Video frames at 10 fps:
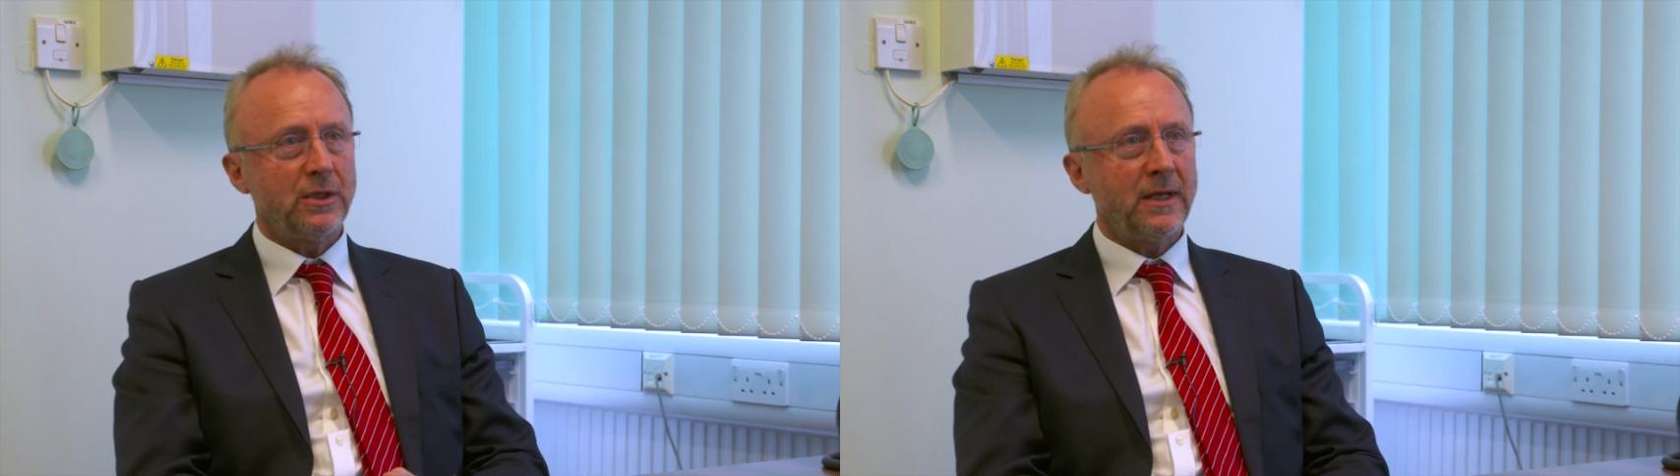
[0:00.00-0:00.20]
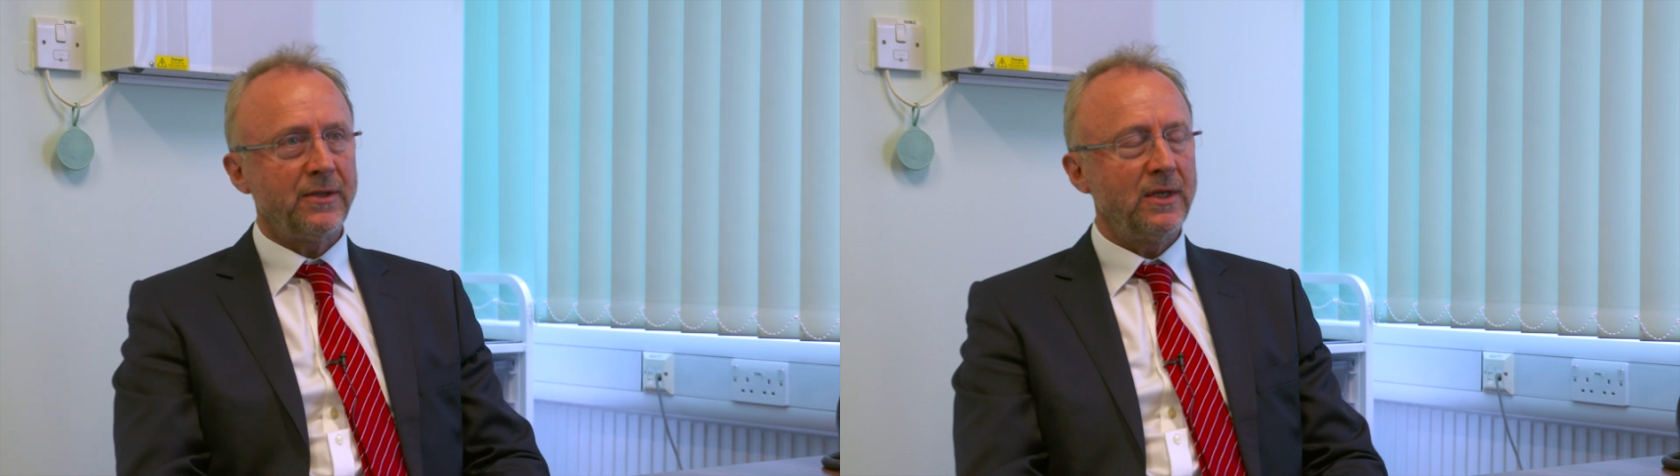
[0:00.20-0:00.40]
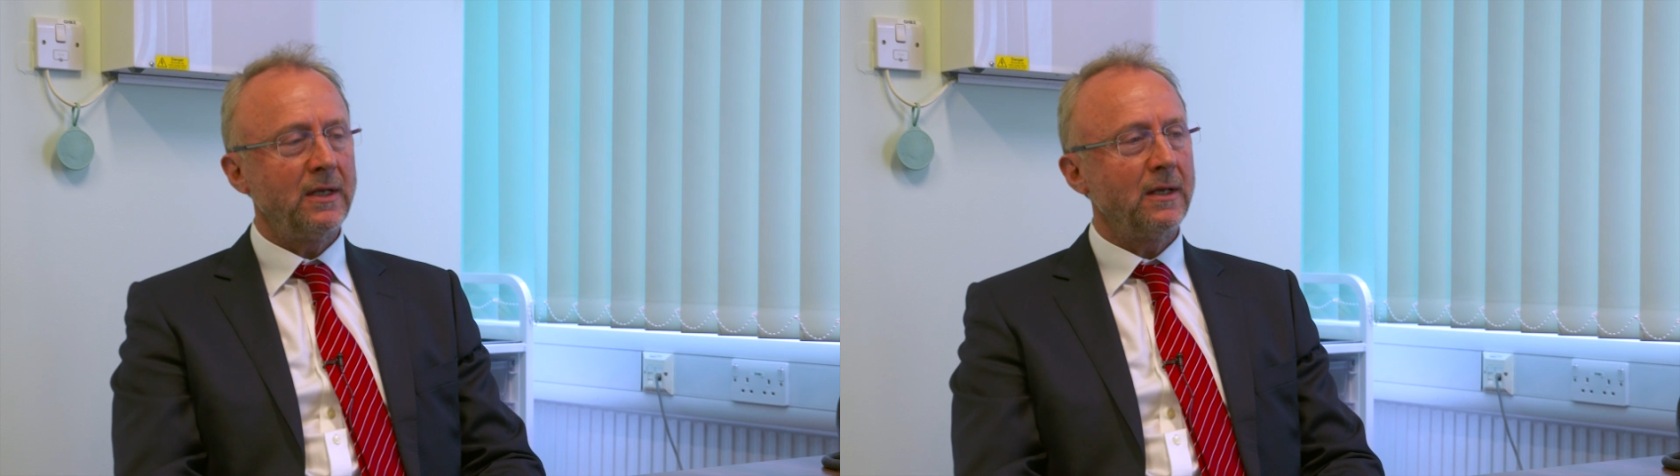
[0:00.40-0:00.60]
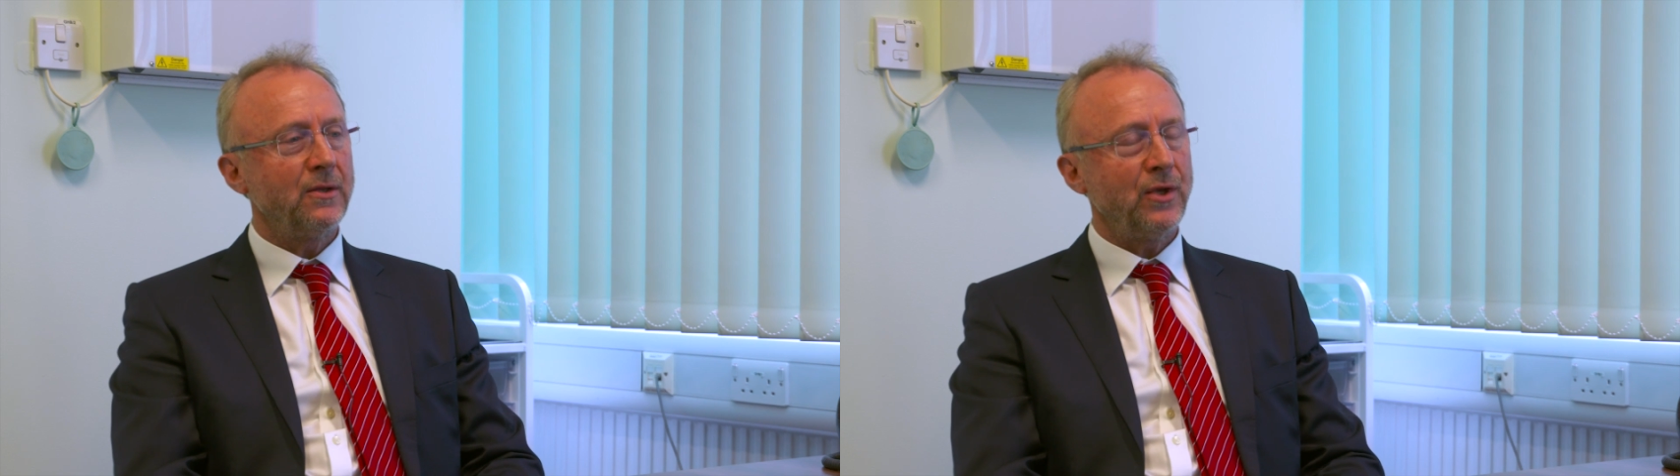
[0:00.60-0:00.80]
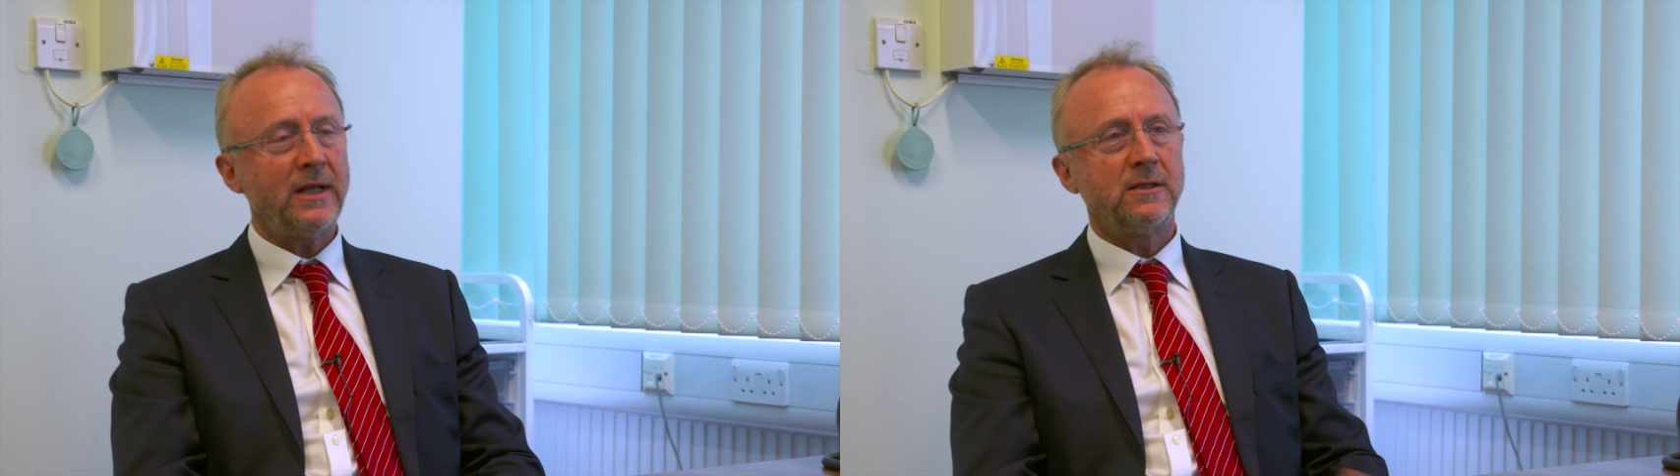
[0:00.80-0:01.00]
And I think
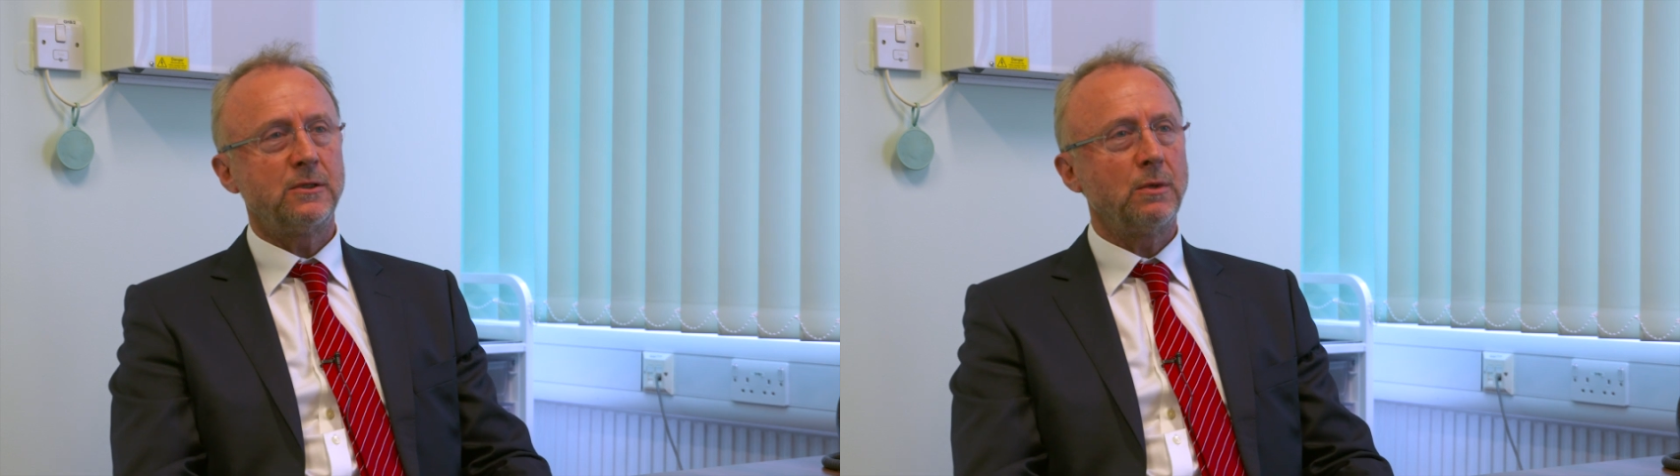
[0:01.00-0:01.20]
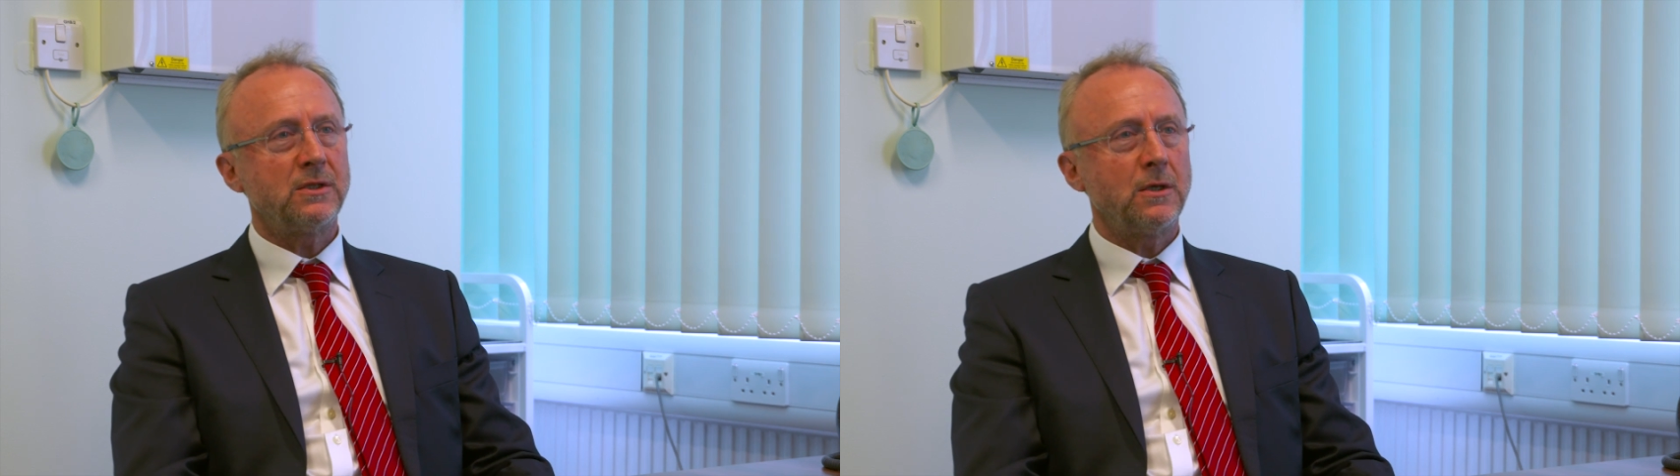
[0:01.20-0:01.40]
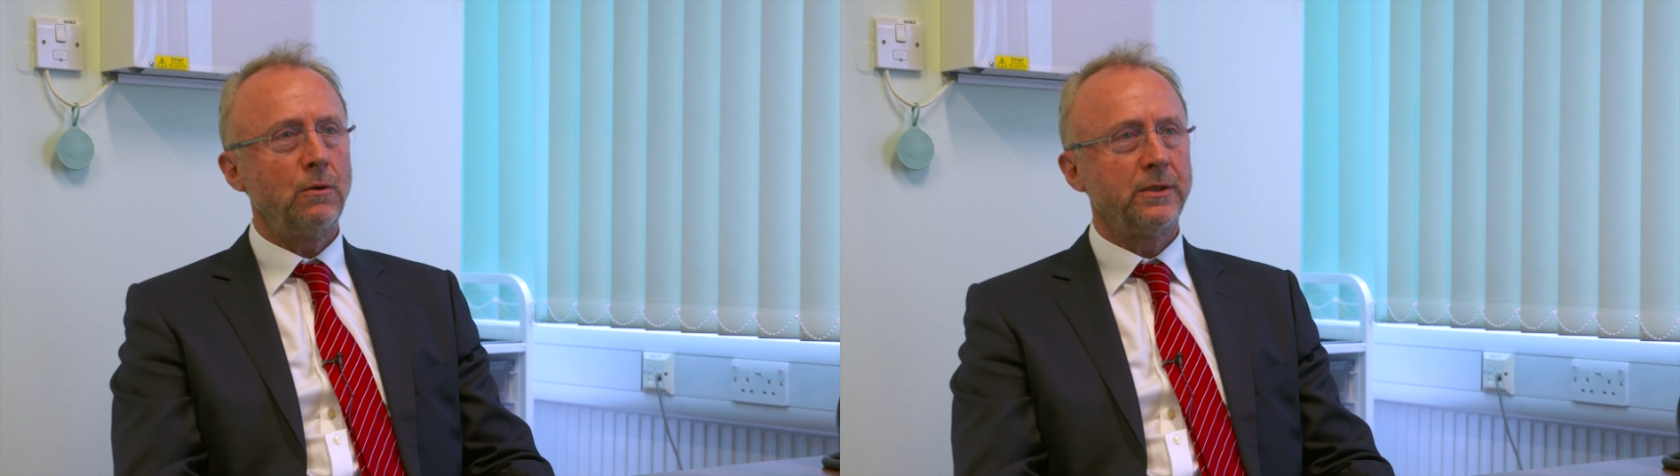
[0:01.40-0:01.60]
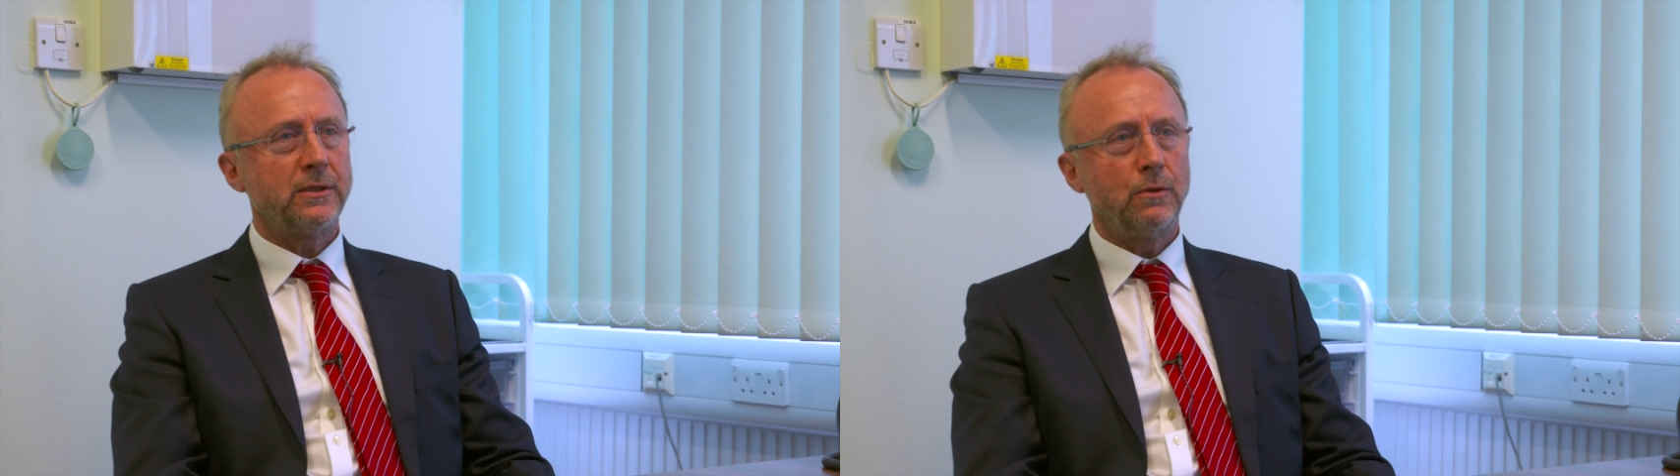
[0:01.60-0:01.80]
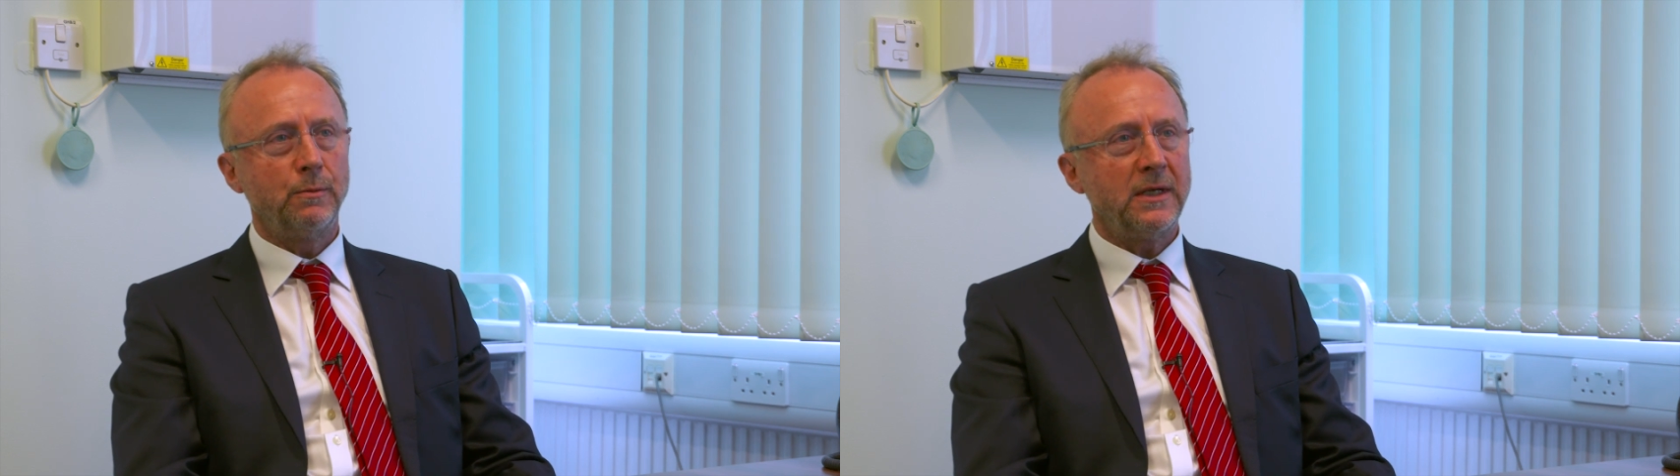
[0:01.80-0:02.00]
that is what sold it
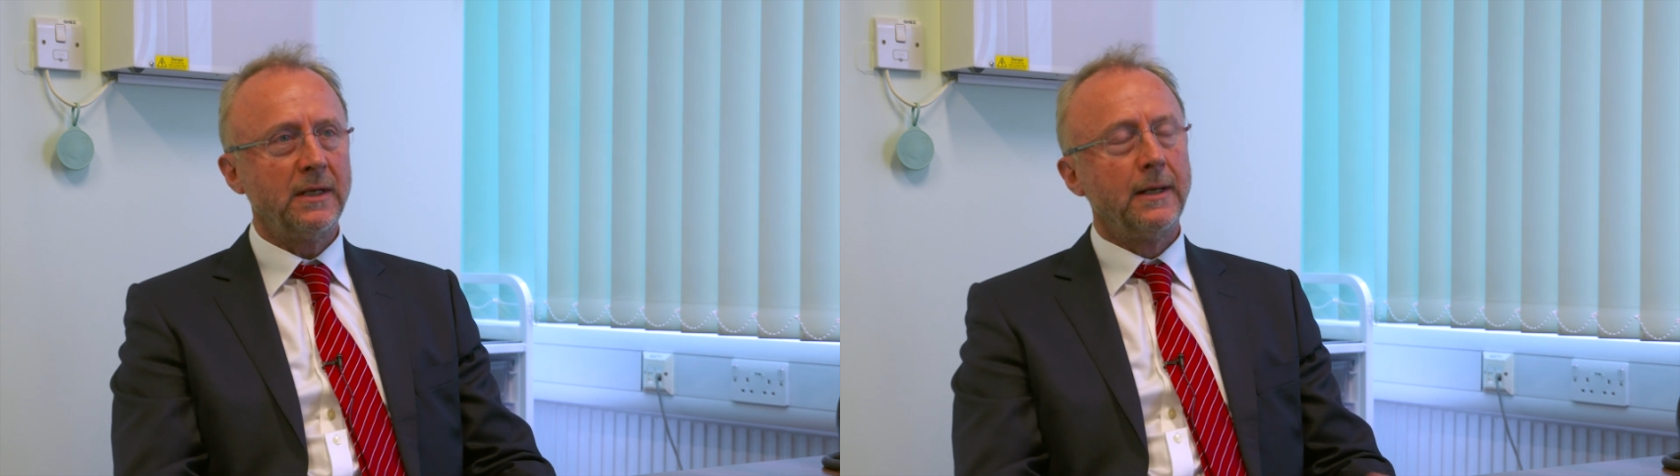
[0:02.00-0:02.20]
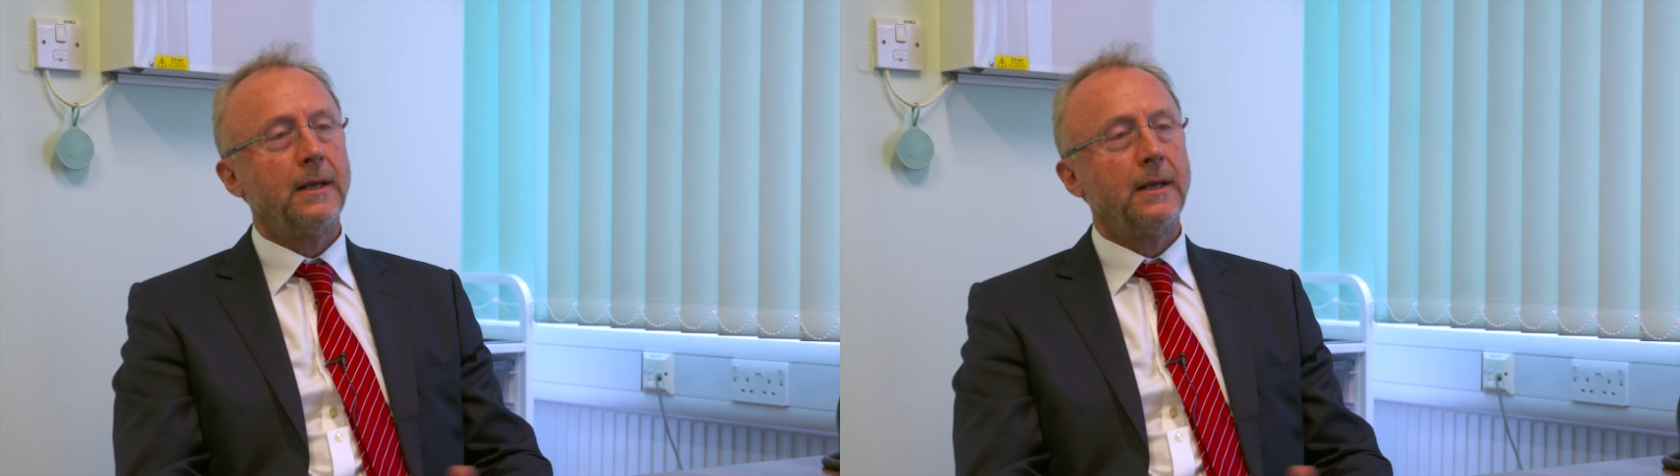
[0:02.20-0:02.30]
to me